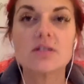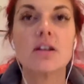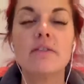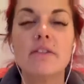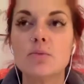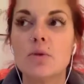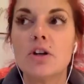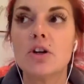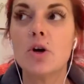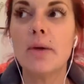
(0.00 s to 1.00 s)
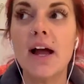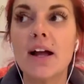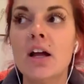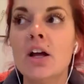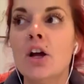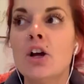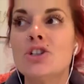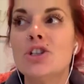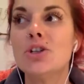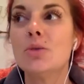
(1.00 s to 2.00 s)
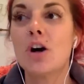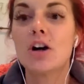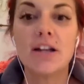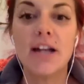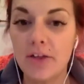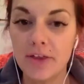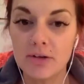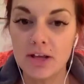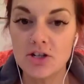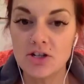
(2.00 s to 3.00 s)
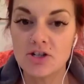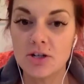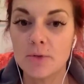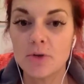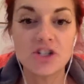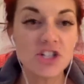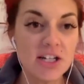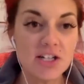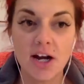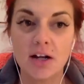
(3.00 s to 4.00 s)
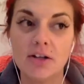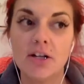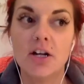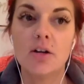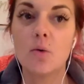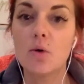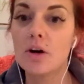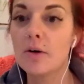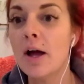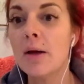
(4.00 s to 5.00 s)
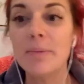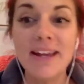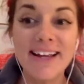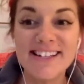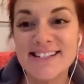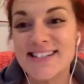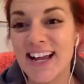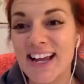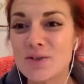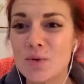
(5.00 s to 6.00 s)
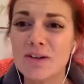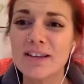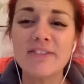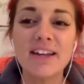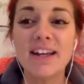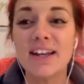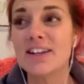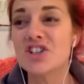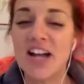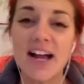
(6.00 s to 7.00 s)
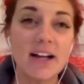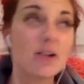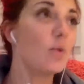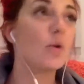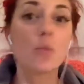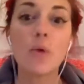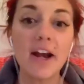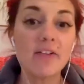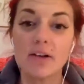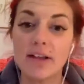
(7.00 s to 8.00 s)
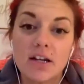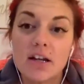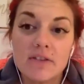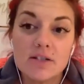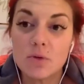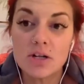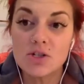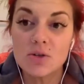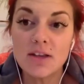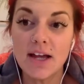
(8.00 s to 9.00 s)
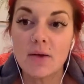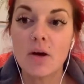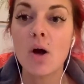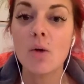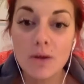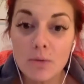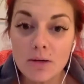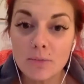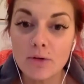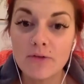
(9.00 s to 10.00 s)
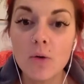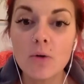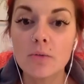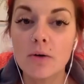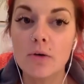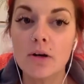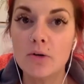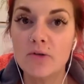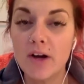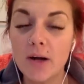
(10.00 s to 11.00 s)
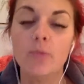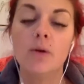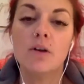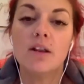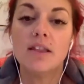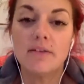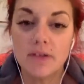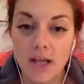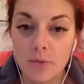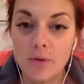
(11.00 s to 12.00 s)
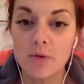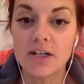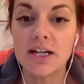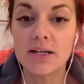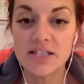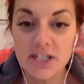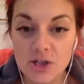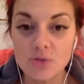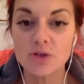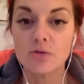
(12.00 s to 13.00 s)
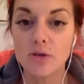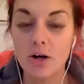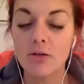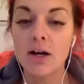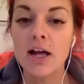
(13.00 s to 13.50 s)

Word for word: None of us want to go back to our unhealthy relationships or a shitty childhood or being in debt or living in a shack or whatever. Like, none of us want to do that. We want to move forward. We want to move up. We want to level up. We want to continue to grow.